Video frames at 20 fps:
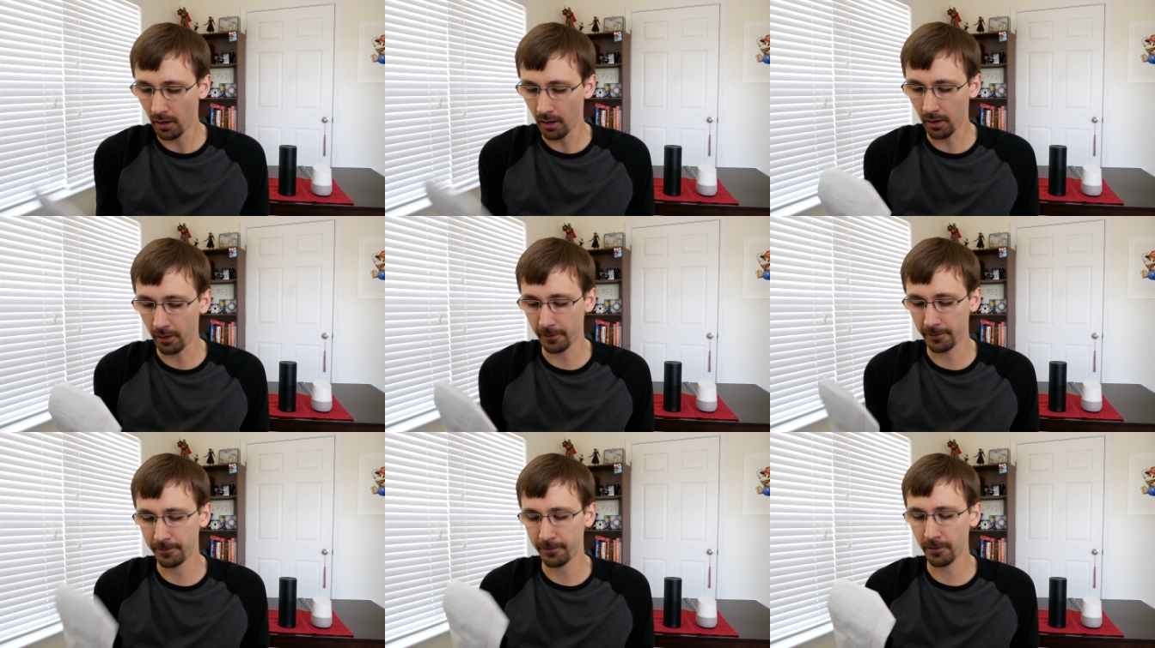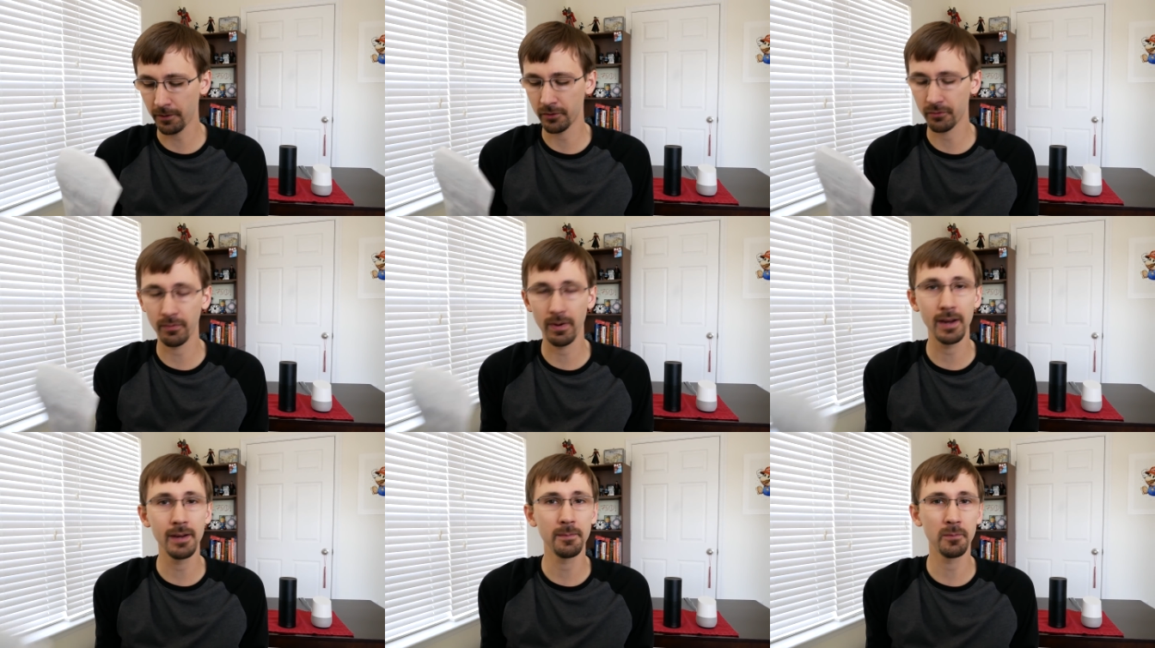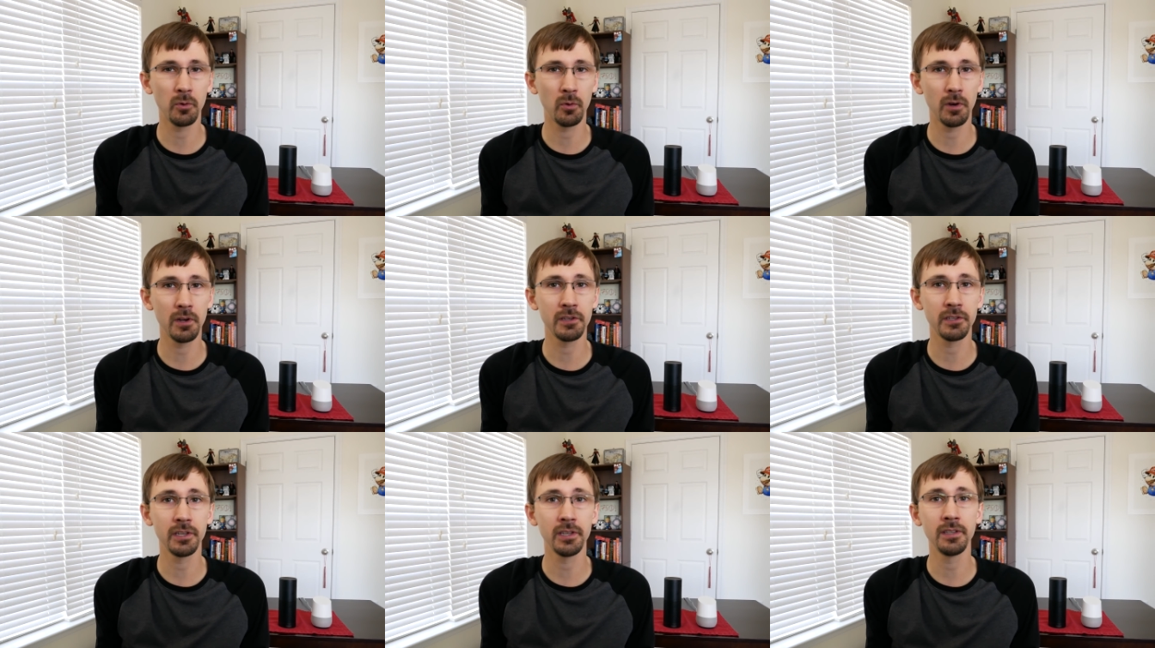Uh, as far as random
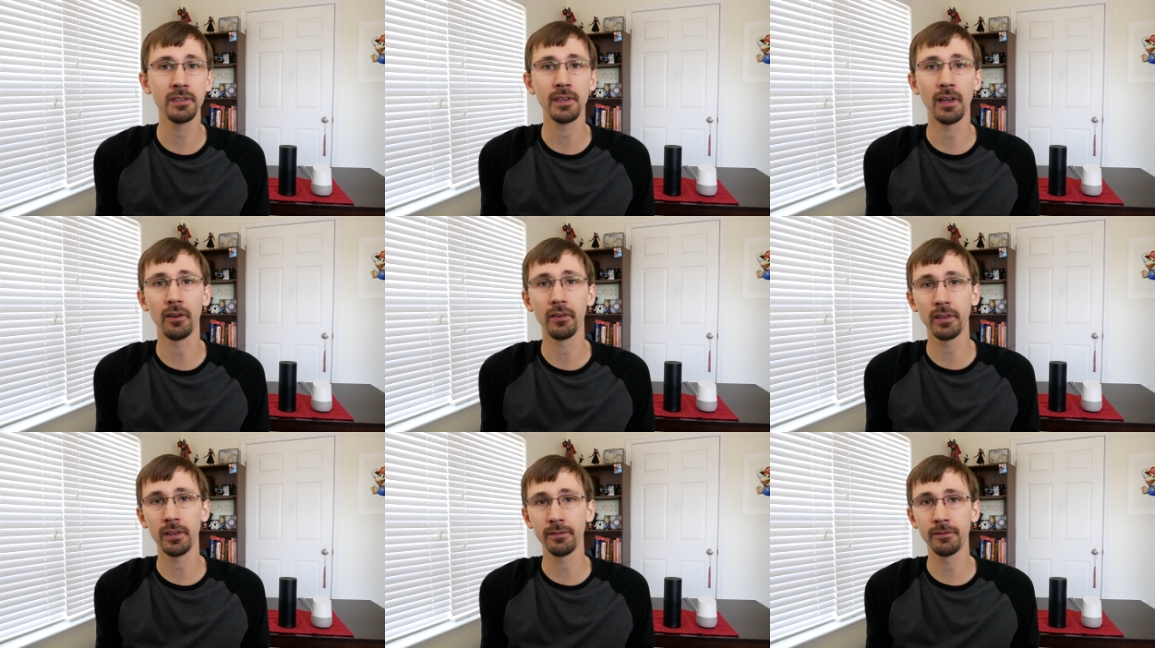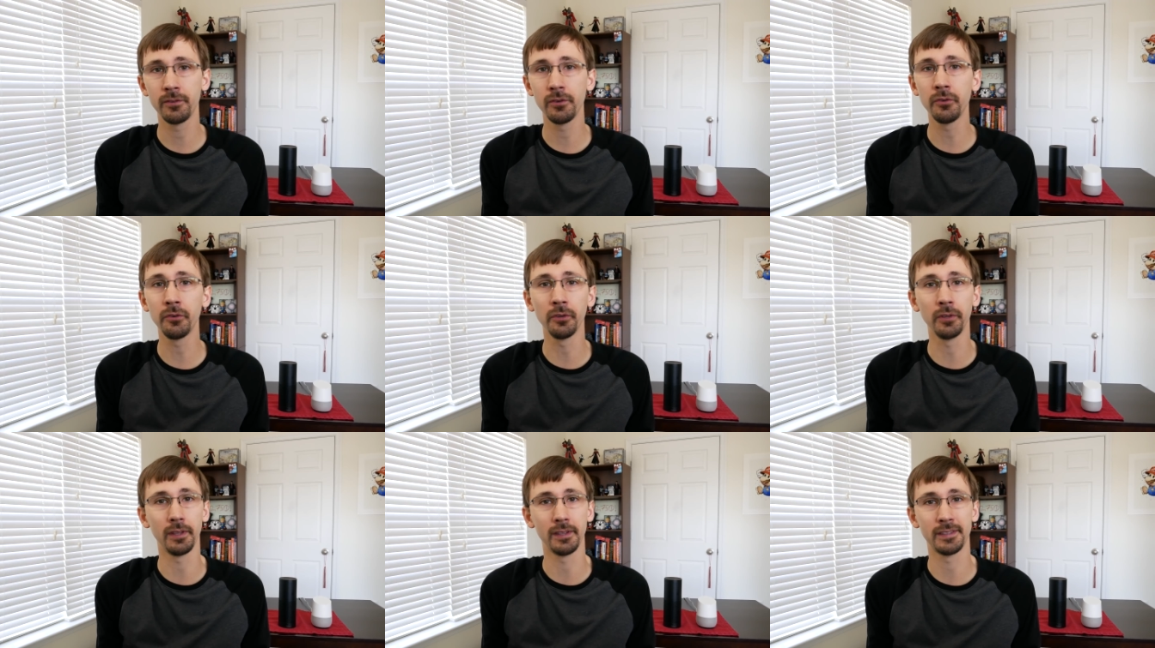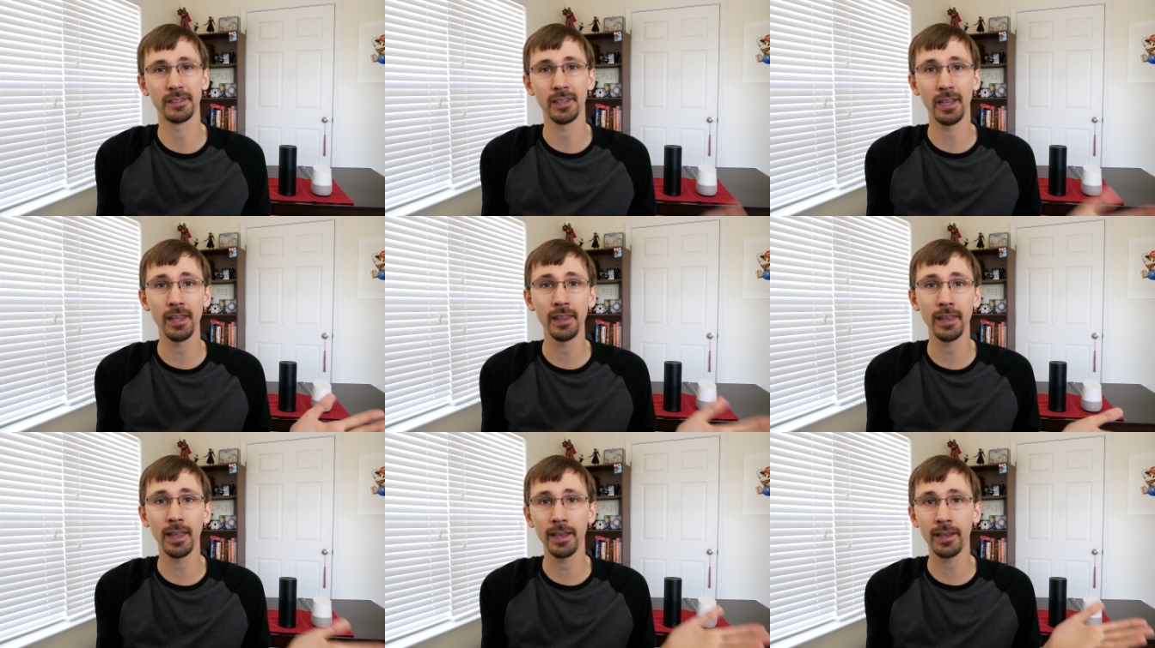questions, I'll give Google a
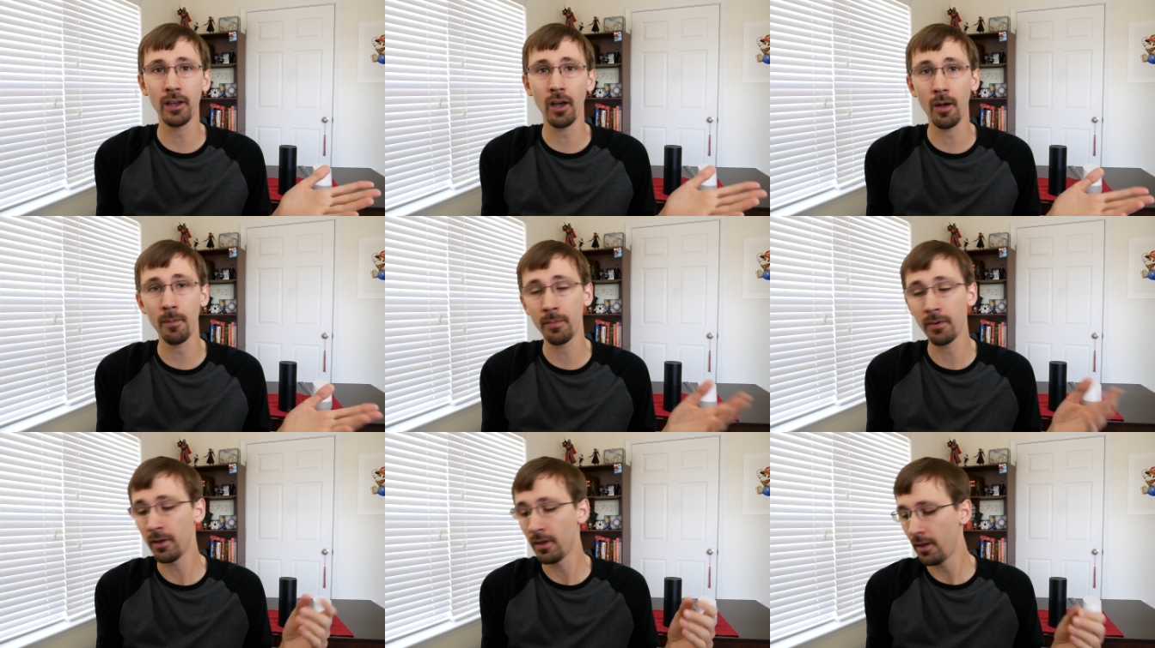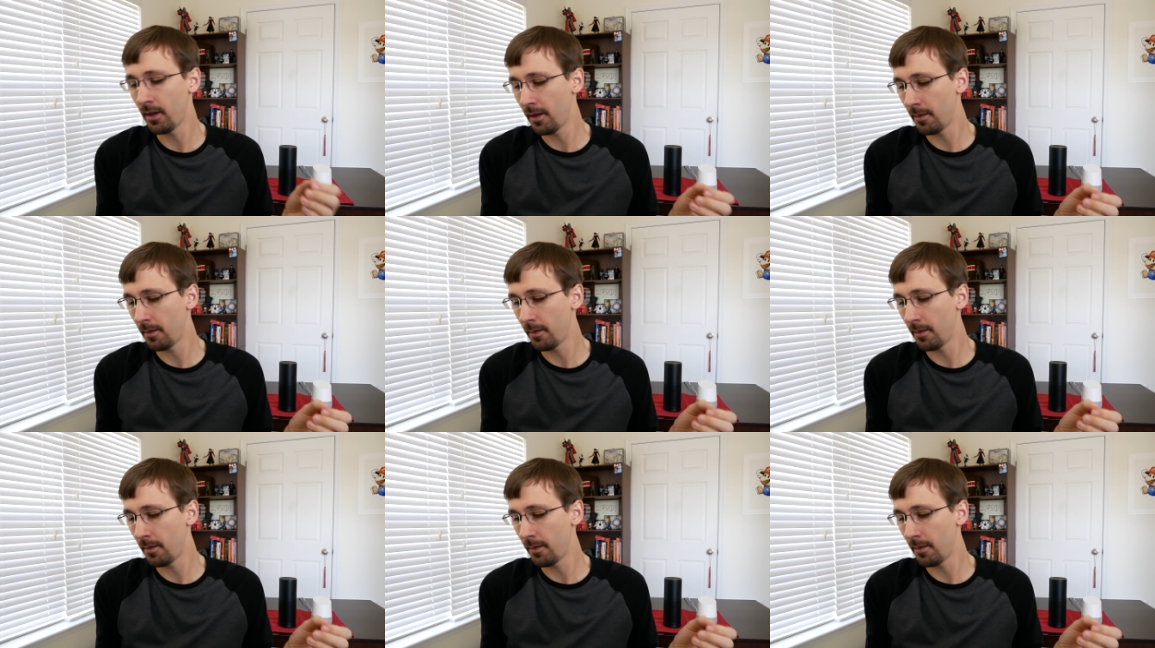slight leg up,